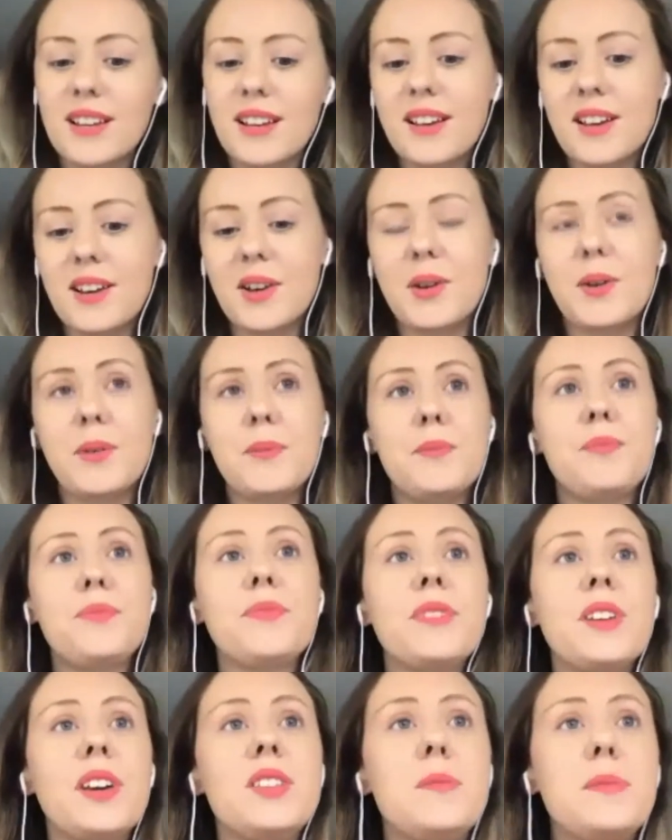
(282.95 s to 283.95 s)
At
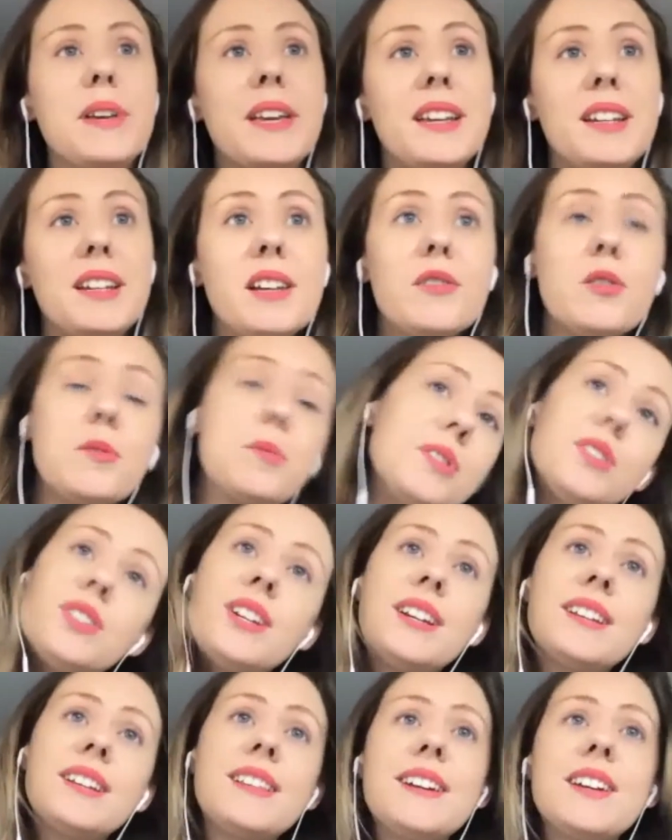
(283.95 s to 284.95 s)
the beginning of a
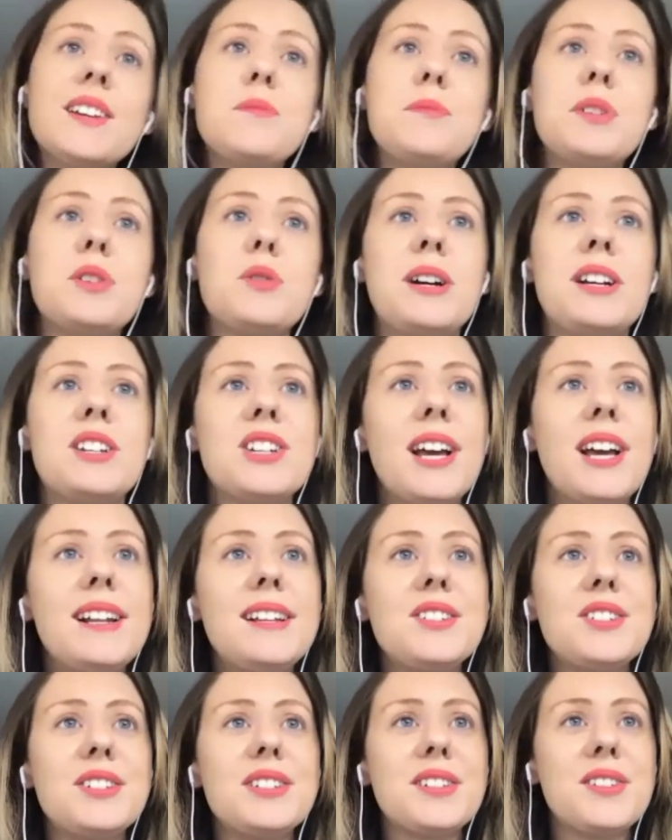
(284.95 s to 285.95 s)
project, that can be quite
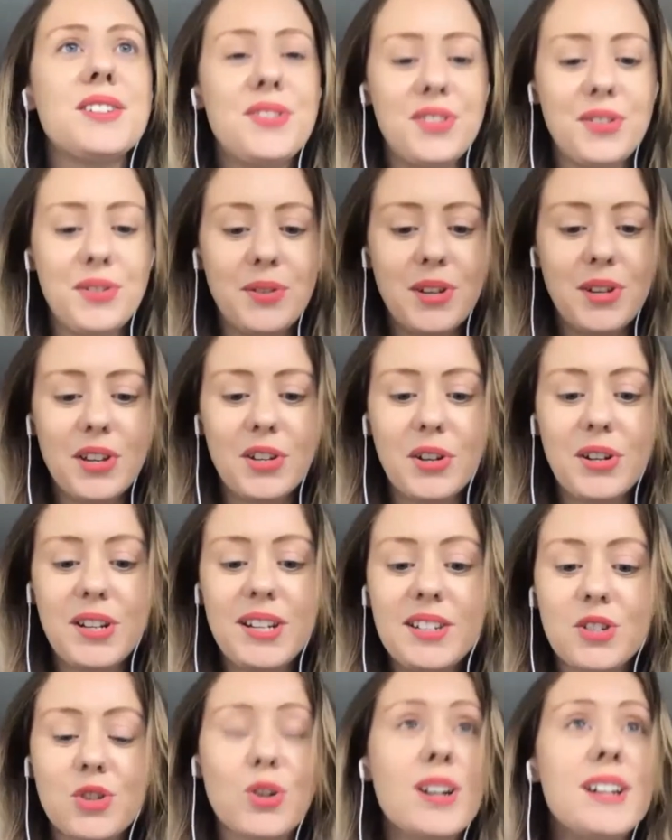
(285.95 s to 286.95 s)
challenging because you need to
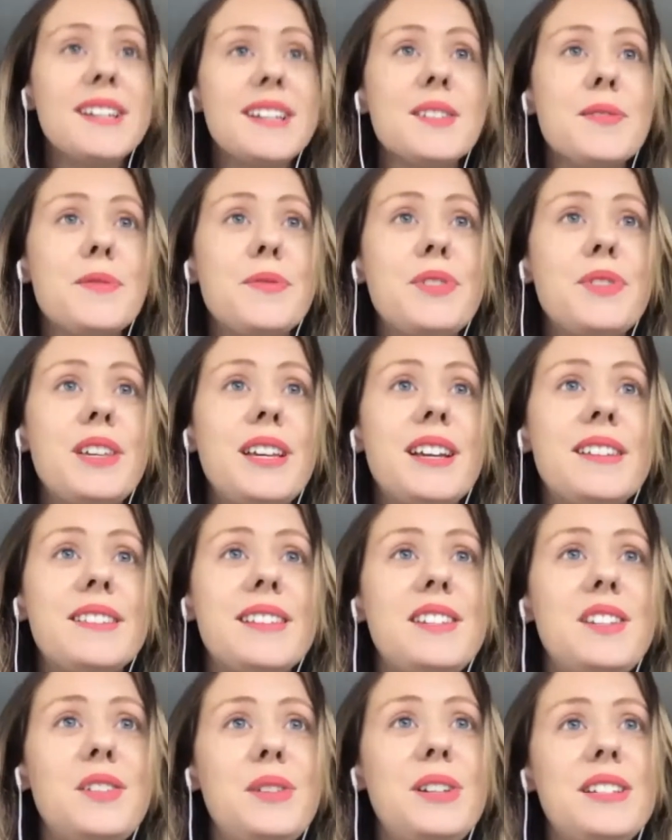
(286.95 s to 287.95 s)
try something and then
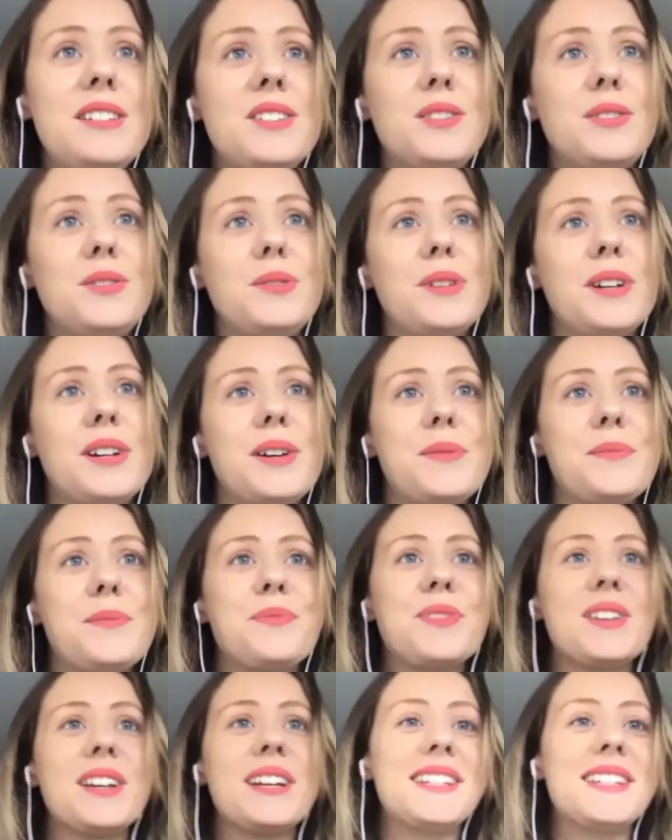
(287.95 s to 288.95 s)
you need to
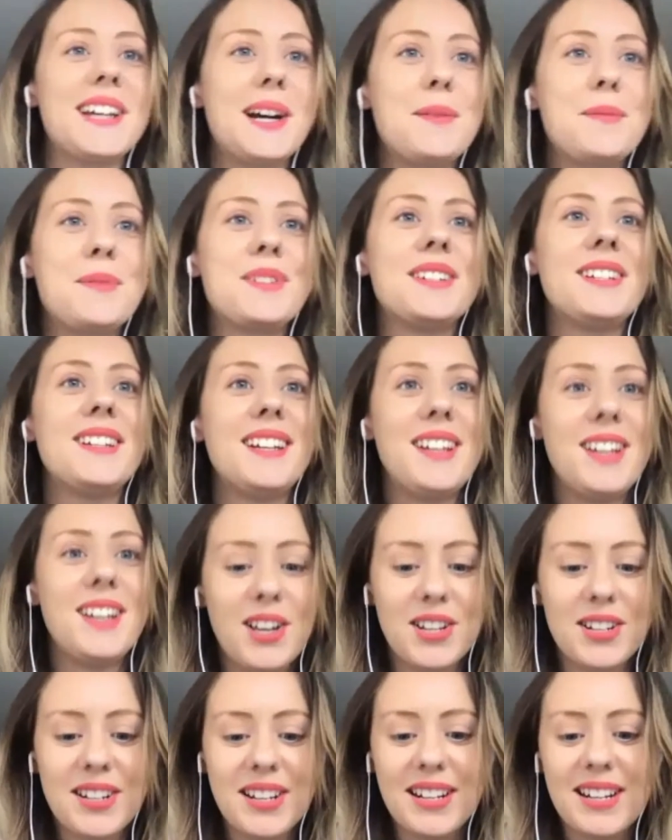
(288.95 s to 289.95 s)
adapt
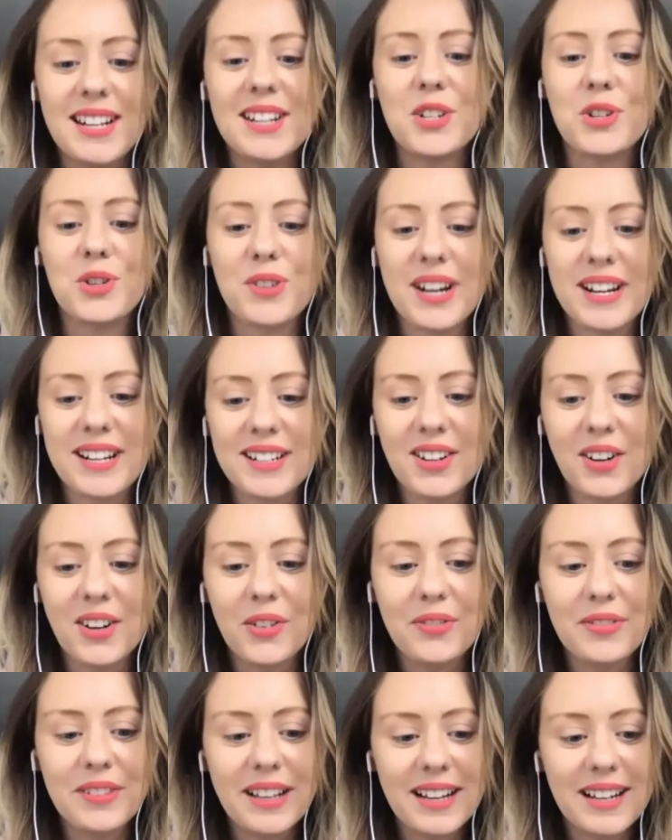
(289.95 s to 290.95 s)
and iterate on
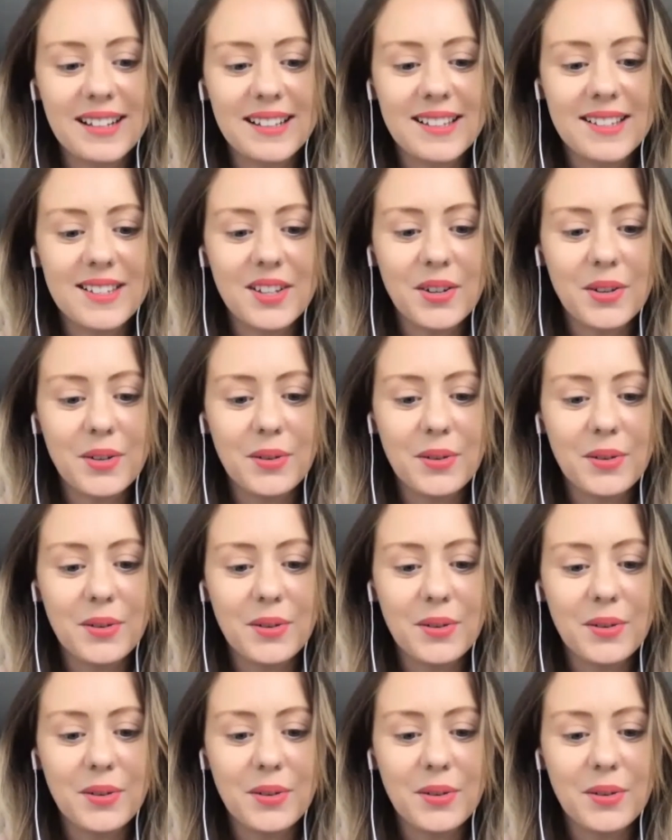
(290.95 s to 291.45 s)
that. So